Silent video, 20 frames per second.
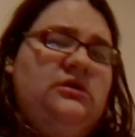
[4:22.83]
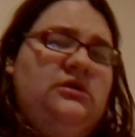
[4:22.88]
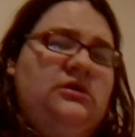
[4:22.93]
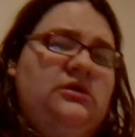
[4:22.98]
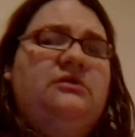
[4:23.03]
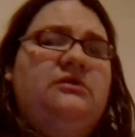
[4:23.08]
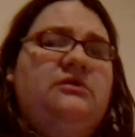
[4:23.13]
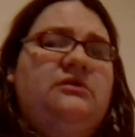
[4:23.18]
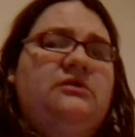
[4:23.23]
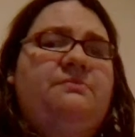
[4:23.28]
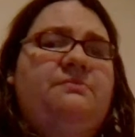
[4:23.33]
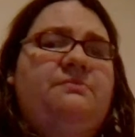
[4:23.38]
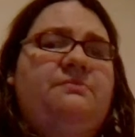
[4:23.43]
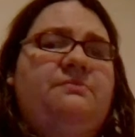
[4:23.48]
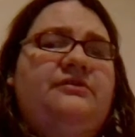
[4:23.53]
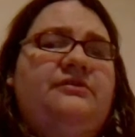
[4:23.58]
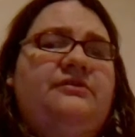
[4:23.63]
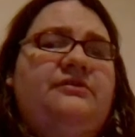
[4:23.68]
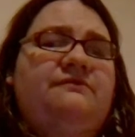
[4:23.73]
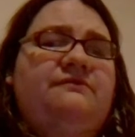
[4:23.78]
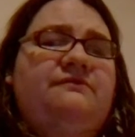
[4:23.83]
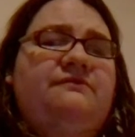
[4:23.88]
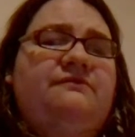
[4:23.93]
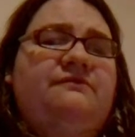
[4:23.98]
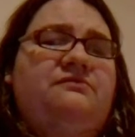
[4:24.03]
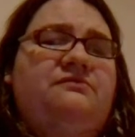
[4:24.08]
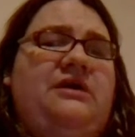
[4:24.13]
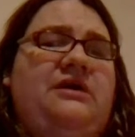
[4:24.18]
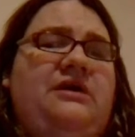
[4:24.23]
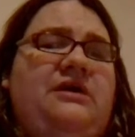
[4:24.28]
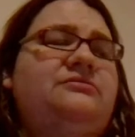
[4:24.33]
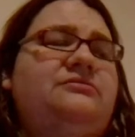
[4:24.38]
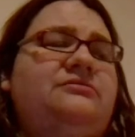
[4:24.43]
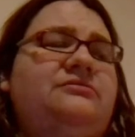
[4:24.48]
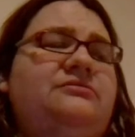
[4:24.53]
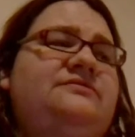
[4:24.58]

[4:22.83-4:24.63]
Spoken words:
I think we're best of all round.